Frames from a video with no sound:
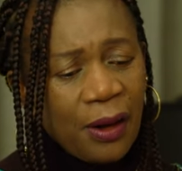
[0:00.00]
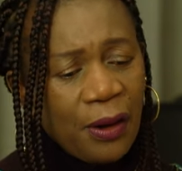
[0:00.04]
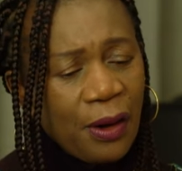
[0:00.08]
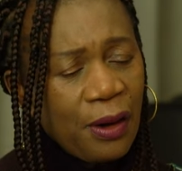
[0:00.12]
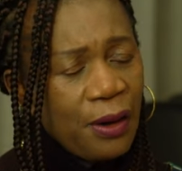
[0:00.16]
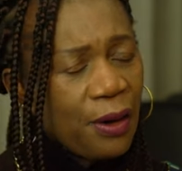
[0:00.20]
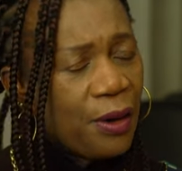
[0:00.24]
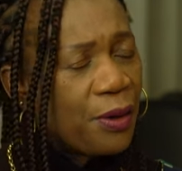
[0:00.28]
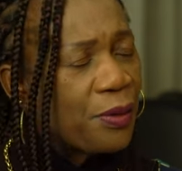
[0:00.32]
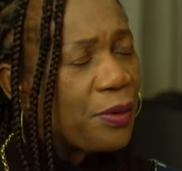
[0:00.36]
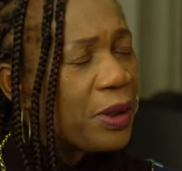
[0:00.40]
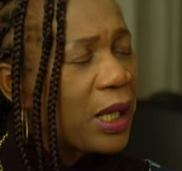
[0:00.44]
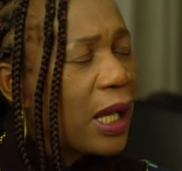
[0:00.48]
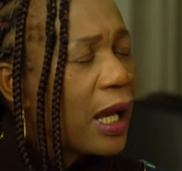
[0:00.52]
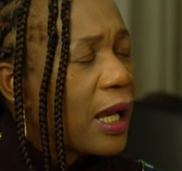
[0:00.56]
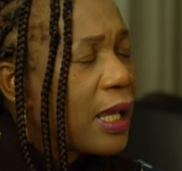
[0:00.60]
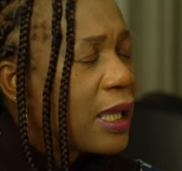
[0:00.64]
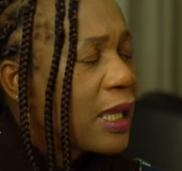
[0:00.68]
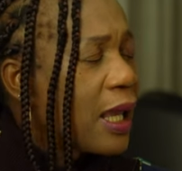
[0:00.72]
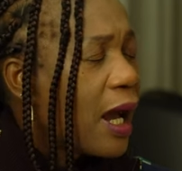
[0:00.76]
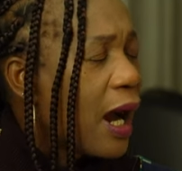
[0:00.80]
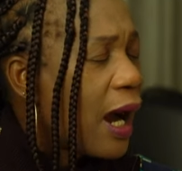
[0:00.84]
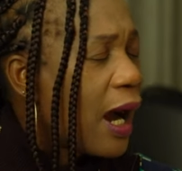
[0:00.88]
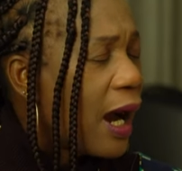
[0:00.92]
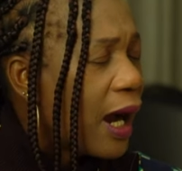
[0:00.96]
Oh, we are
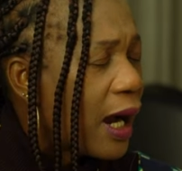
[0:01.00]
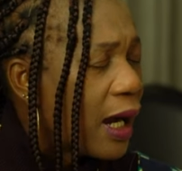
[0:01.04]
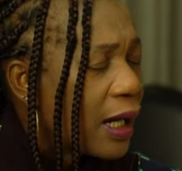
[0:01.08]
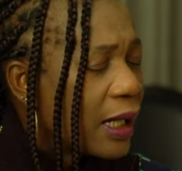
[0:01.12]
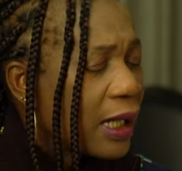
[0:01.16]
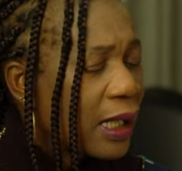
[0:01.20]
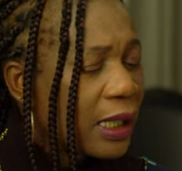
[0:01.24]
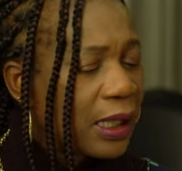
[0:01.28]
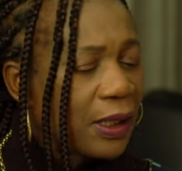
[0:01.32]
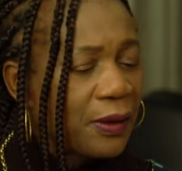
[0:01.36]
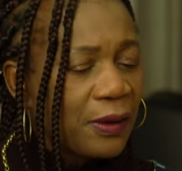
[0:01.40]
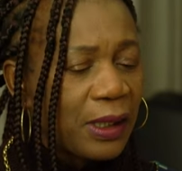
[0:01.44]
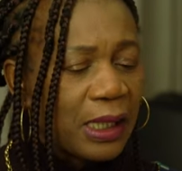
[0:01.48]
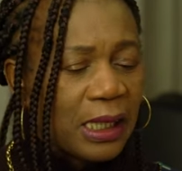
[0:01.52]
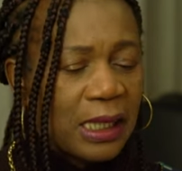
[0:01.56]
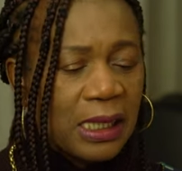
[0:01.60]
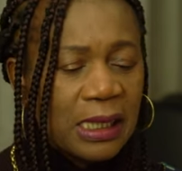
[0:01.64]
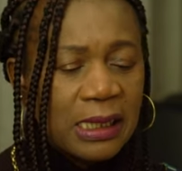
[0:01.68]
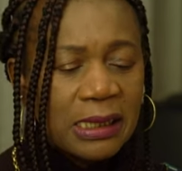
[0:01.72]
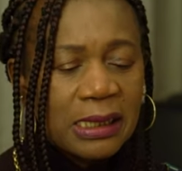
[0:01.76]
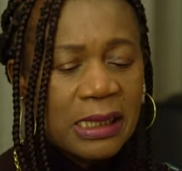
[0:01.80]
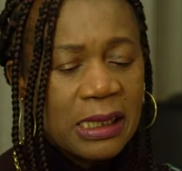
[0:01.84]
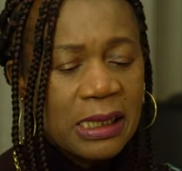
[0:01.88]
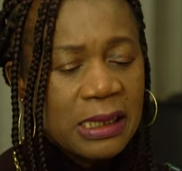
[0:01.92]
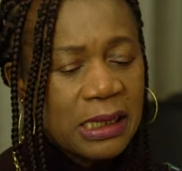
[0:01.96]
young and our
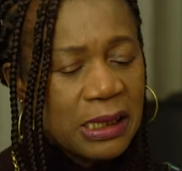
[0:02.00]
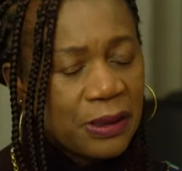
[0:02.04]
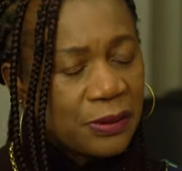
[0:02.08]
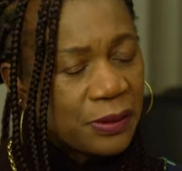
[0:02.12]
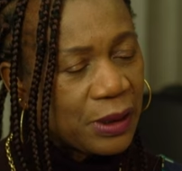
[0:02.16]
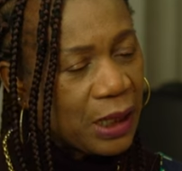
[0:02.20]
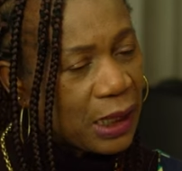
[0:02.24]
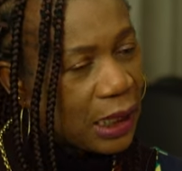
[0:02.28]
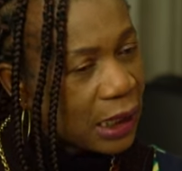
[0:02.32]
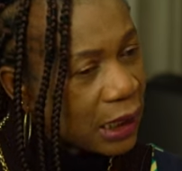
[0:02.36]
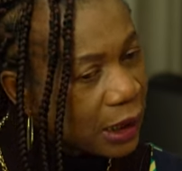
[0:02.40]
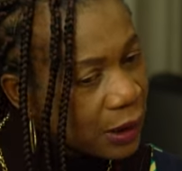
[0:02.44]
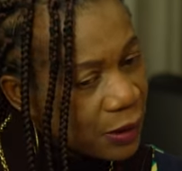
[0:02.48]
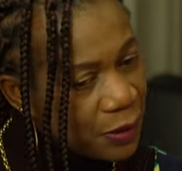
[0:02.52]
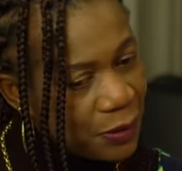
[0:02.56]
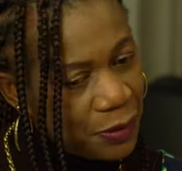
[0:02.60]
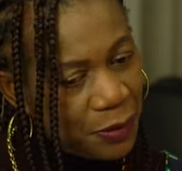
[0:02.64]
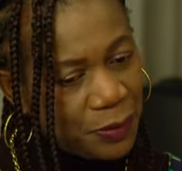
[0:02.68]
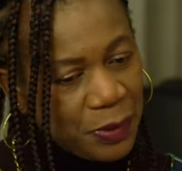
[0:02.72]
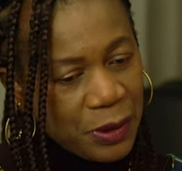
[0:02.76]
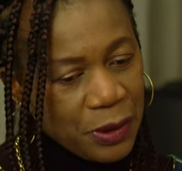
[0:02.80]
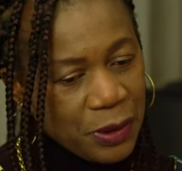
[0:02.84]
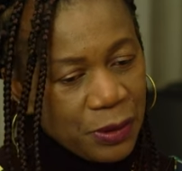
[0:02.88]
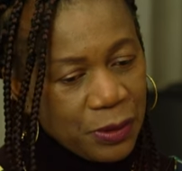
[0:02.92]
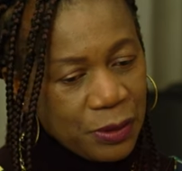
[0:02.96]
kids, they still need
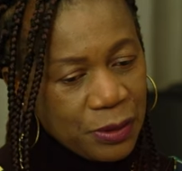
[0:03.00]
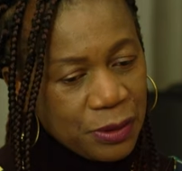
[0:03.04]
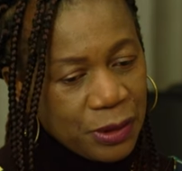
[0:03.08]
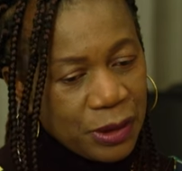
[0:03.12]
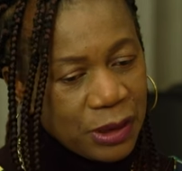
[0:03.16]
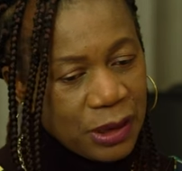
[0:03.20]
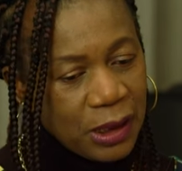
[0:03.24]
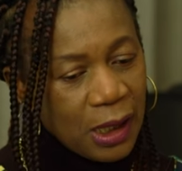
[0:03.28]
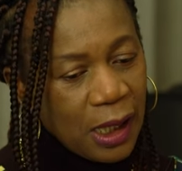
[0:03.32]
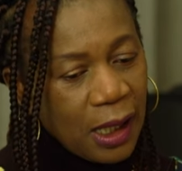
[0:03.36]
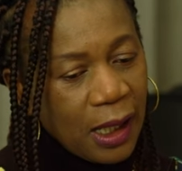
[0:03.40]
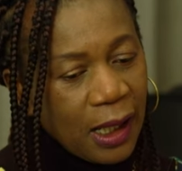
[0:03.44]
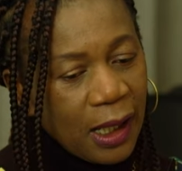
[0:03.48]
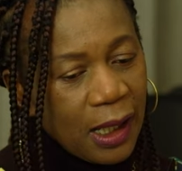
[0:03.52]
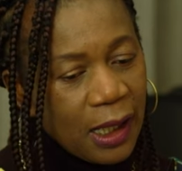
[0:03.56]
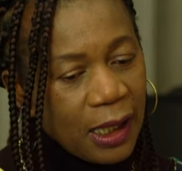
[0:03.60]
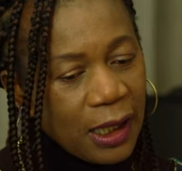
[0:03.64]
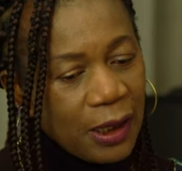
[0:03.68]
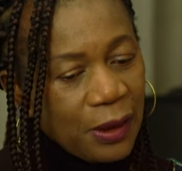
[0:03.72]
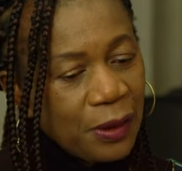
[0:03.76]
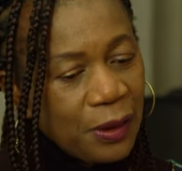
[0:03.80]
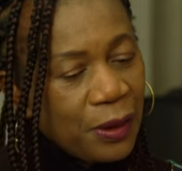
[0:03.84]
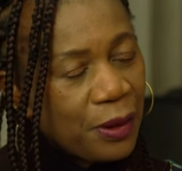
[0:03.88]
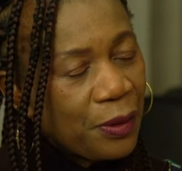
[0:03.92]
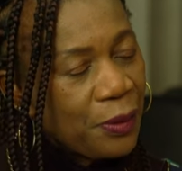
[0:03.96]
you because,
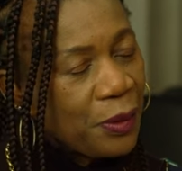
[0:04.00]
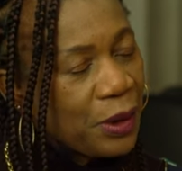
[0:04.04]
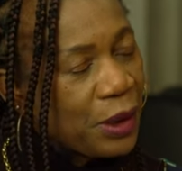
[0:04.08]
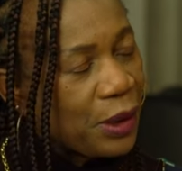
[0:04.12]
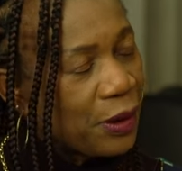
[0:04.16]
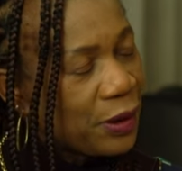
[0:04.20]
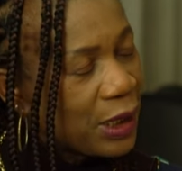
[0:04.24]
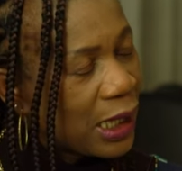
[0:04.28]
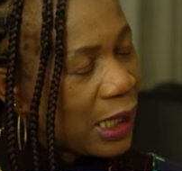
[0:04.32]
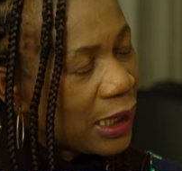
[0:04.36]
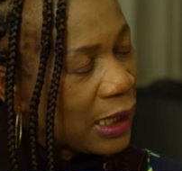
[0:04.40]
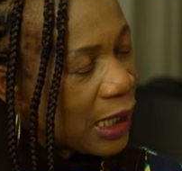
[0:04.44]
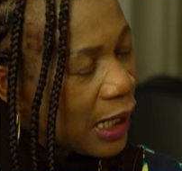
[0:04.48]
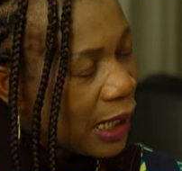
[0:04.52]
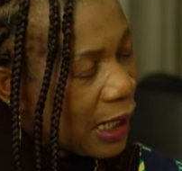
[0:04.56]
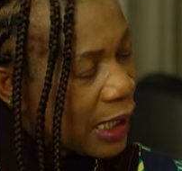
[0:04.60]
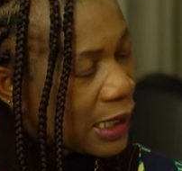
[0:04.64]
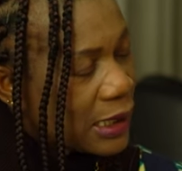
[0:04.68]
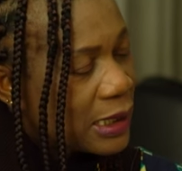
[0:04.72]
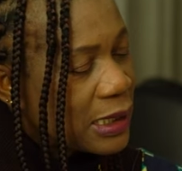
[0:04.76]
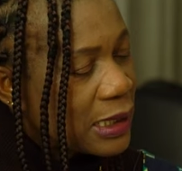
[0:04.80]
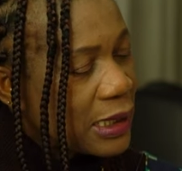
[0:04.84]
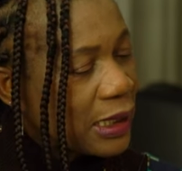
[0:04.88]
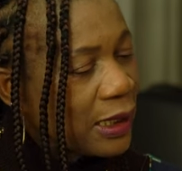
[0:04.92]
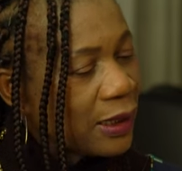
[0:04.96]
you know, without a
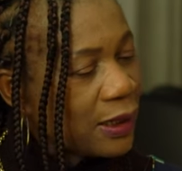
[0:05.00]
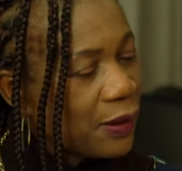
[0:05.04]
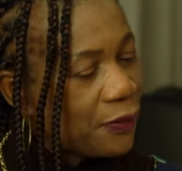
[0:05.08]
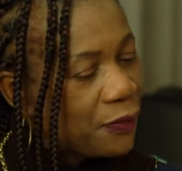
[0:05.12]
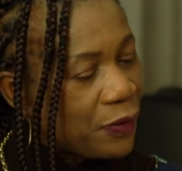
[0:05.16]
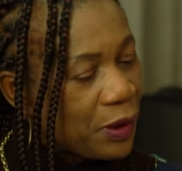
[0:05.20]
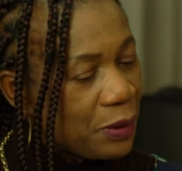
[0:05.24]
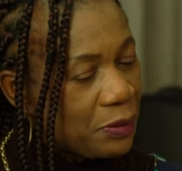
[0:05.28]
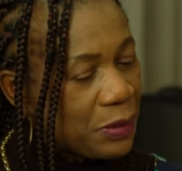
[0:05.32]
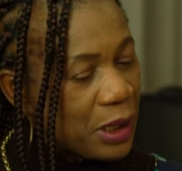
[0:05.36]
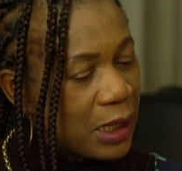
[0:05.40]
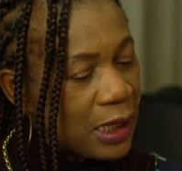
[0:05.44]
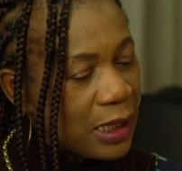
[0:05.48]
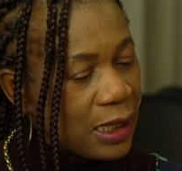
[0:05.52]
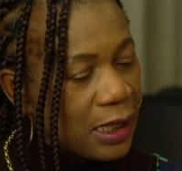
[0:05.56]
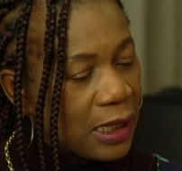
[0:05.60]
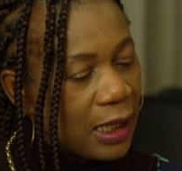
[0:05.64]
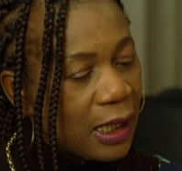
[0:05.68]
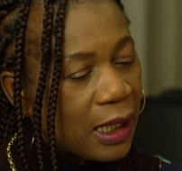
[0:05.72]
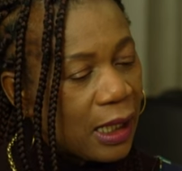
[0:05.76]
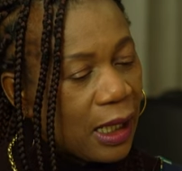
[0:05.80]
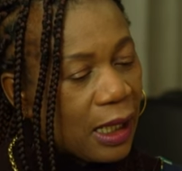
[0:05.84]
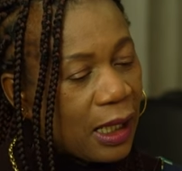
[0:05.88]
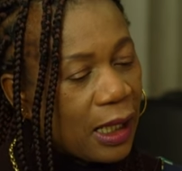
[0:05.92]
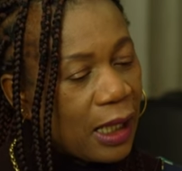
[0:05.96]
dad in the
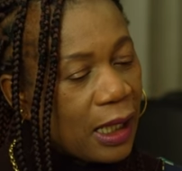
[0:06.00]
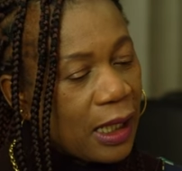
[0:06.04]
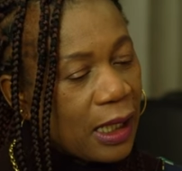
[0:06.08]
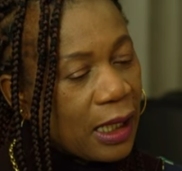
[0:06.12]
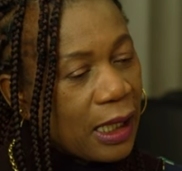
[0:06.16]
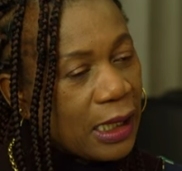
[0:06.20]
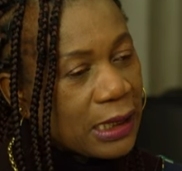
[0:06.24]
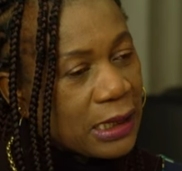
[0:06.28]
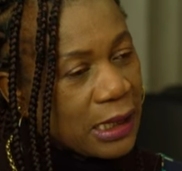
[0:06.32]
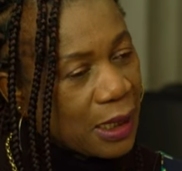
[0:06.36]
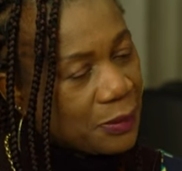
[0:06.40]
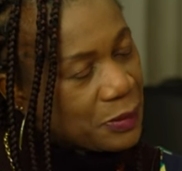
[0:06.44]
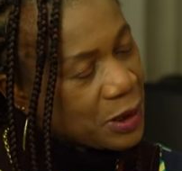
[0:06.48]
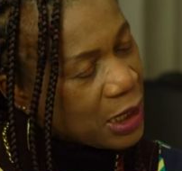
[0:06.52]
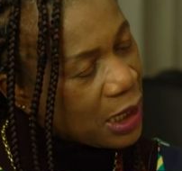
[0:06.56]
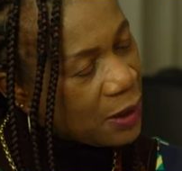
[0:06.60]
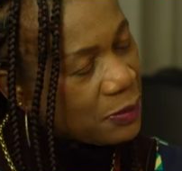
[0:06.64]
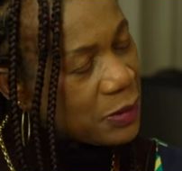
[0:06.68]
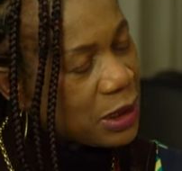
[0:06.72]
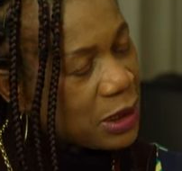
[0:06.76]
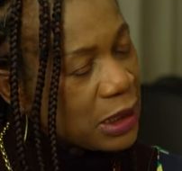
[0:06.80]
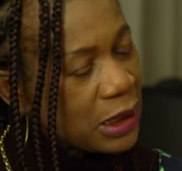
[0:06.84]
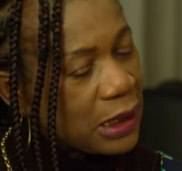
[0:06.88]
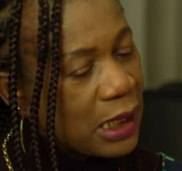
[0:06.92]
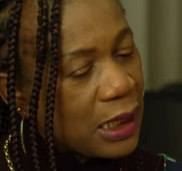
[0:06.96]
family,
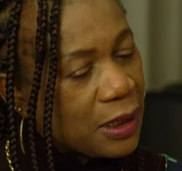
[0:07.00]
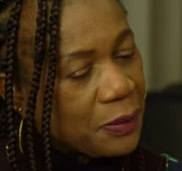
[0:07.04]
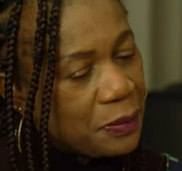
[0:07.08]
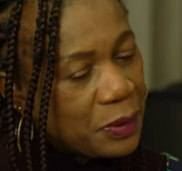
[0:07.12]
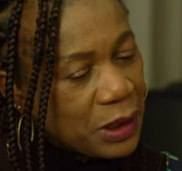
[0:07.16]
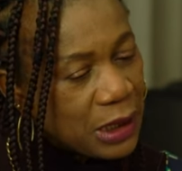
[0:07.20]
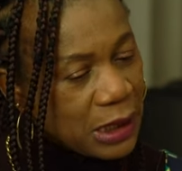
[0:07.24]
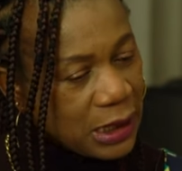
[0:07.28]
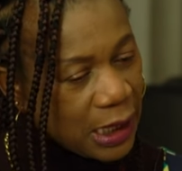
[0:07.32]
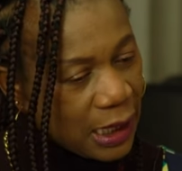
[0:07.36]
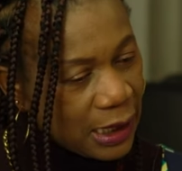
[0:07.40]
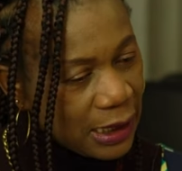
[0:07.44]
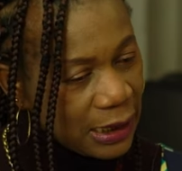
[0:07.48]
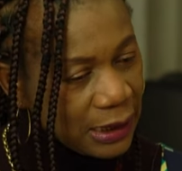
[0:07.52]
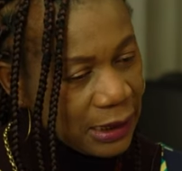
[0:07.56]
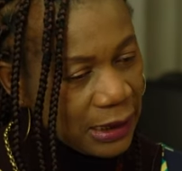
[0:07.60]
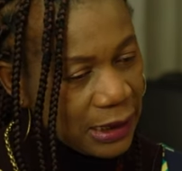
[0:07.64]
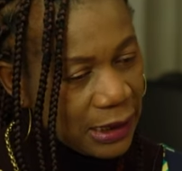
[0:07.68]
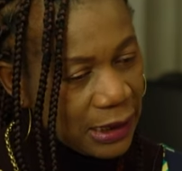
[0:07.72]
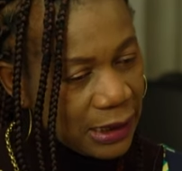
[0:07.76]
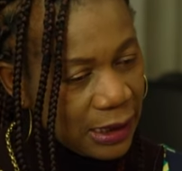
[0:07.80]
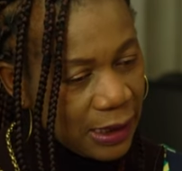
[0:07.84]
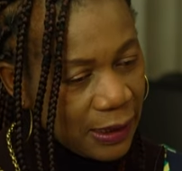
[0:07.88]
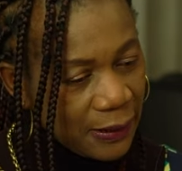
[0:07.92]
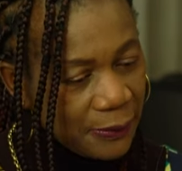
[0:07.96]
sometimes it can be
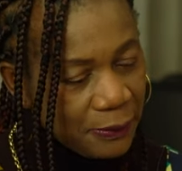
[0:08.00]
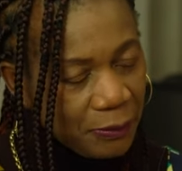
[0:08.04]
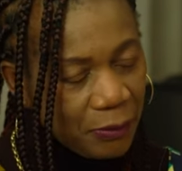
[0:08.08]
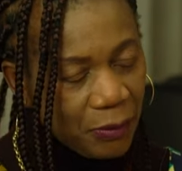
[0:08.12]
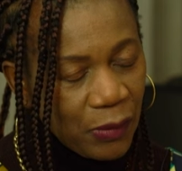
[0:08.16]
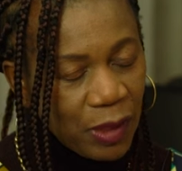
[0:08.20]
challenging.